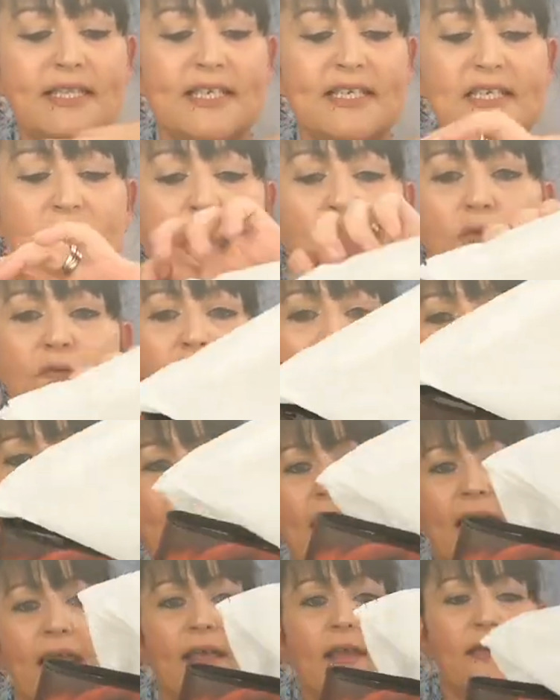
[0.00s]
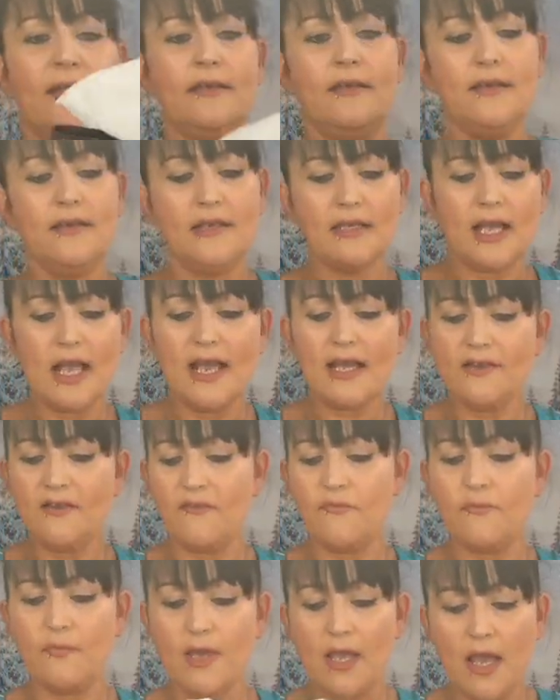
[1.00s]
in this lovely kind
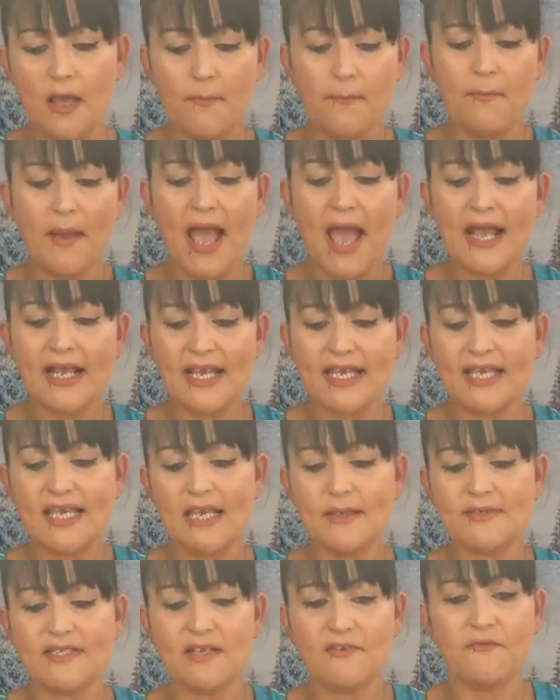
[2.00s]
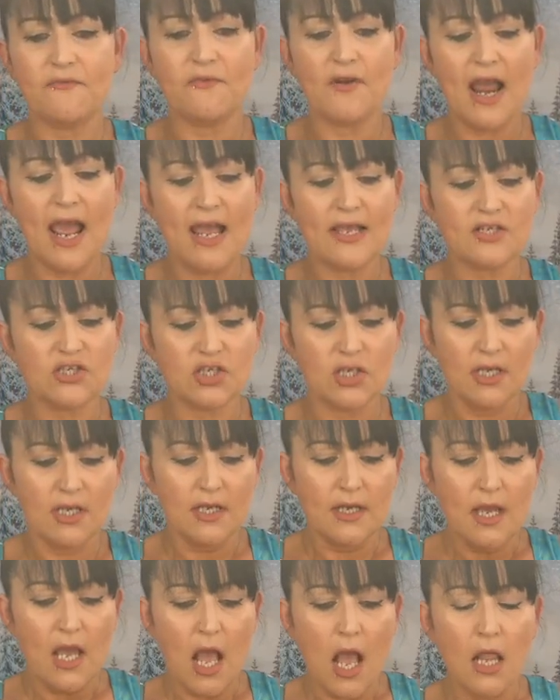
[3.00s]
of um, bag. It keeps it fresh.
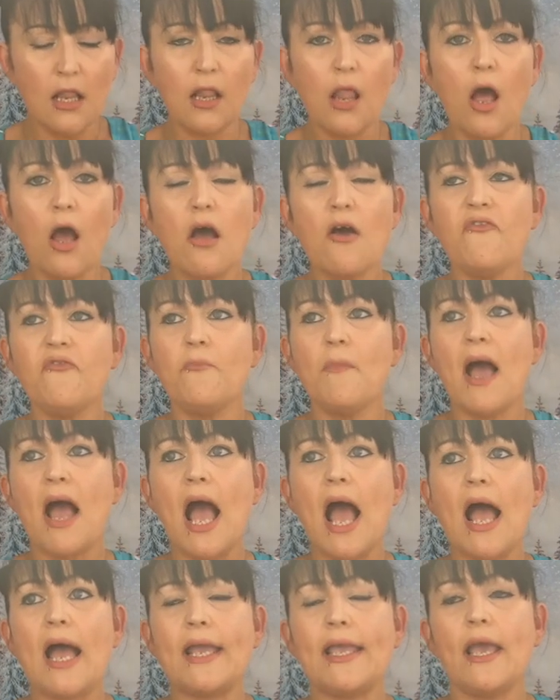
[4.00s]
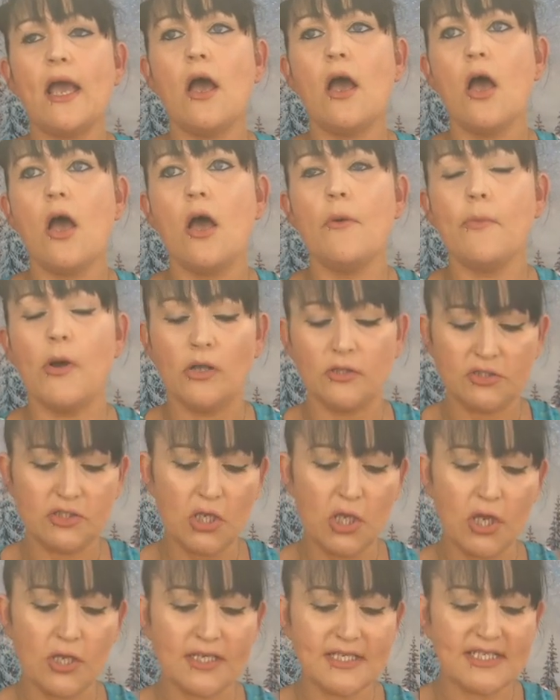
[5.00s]
A lot of my um,
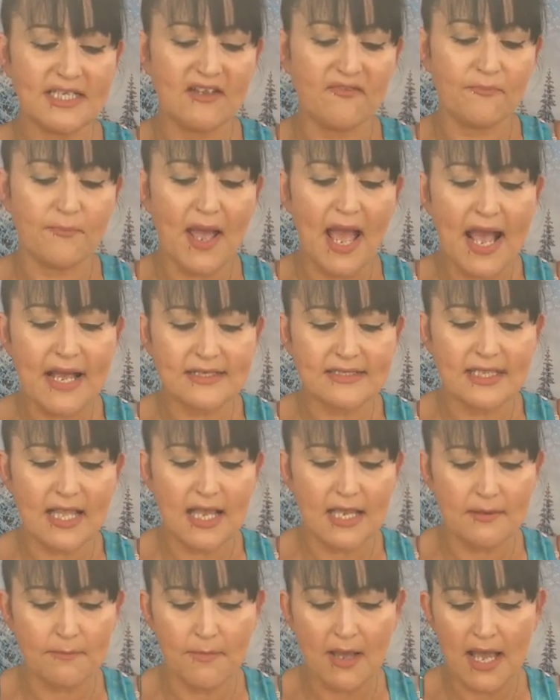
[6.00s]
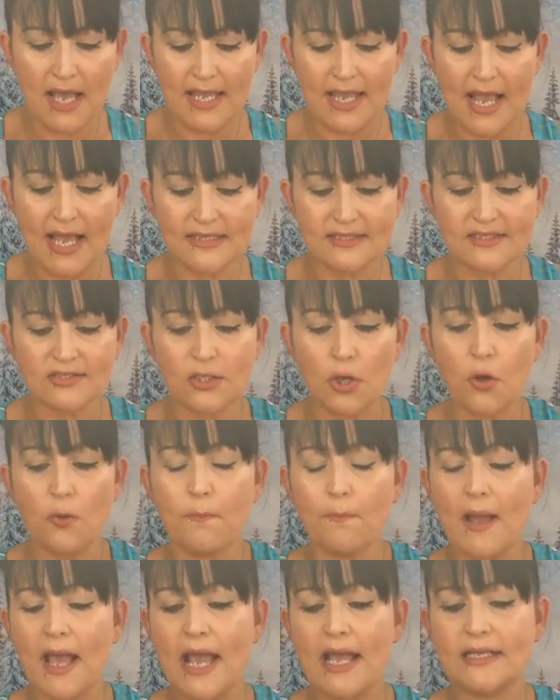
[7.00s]
alternative bags, like my Anne
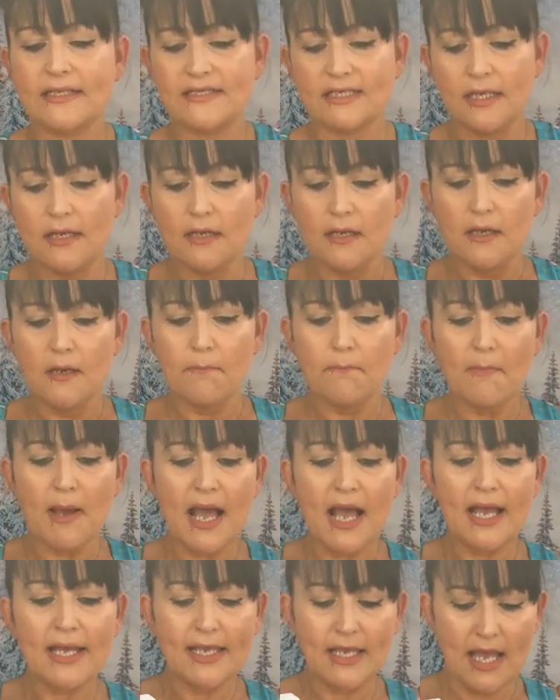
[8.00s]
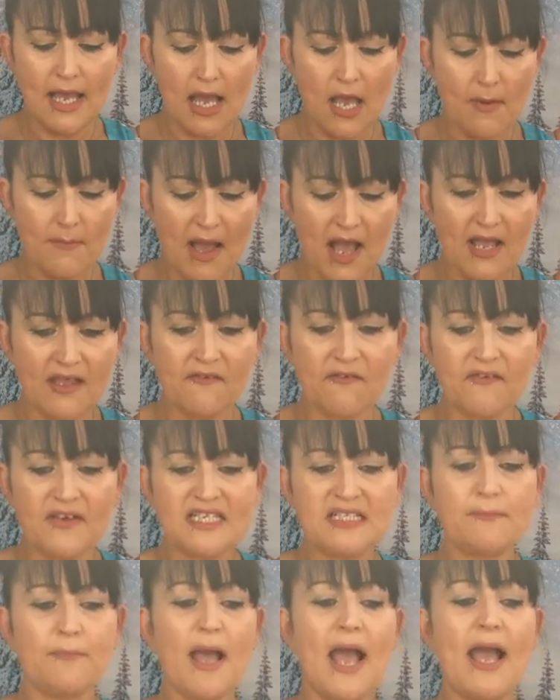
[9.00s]
Stokes bags, my um, Iron
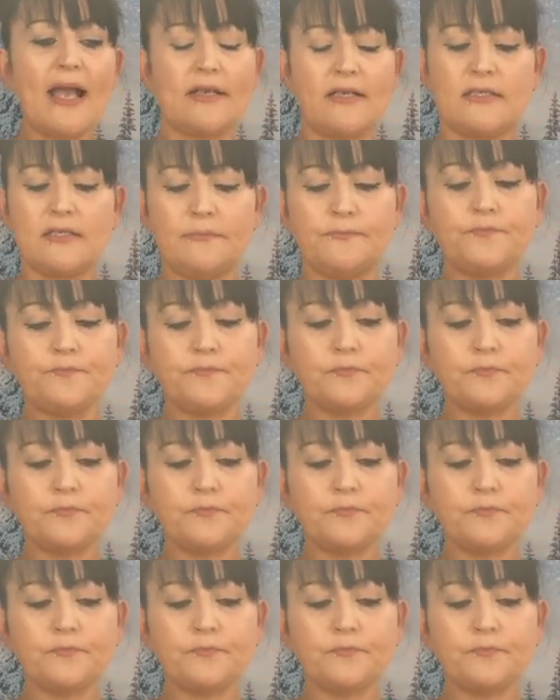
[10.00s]
Fist bags,